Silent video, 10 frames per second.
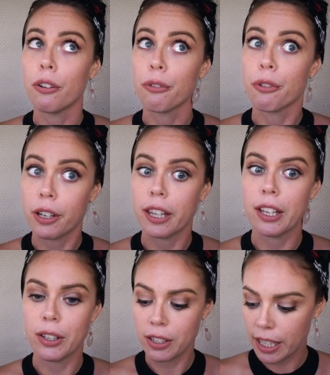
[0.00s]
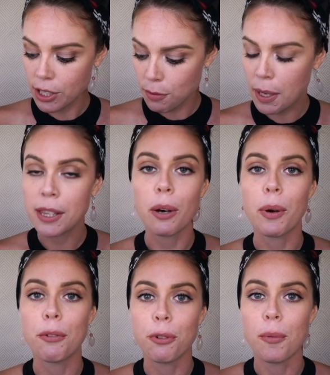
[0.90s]
Really good. I actually made that
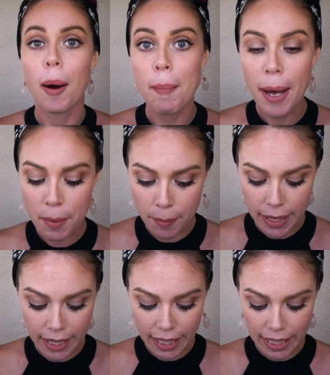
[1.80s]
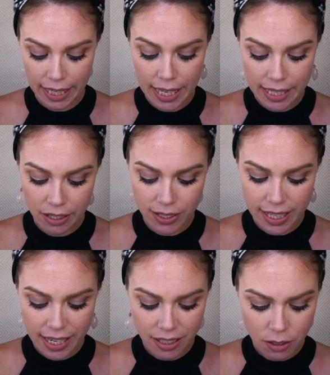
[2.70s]
one for my mama bear and I was
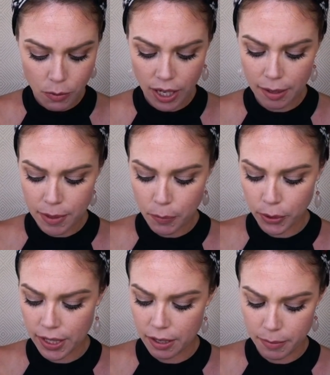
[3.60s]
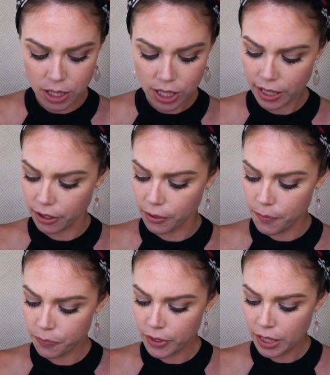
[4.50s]
like, you know what? I'm gonna put that on my channel.
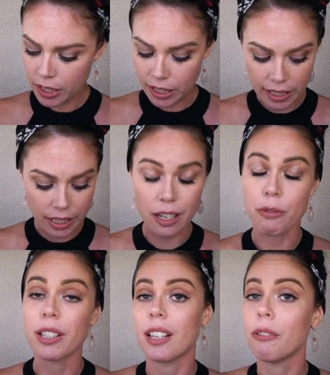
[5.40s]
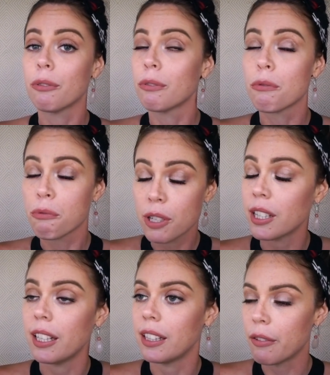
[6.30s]
And I really,
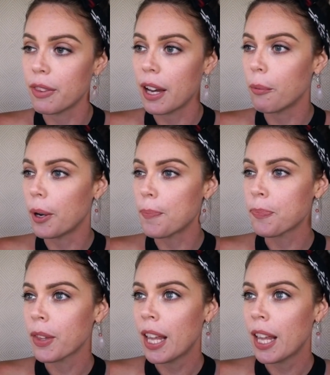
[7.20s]
really love that one.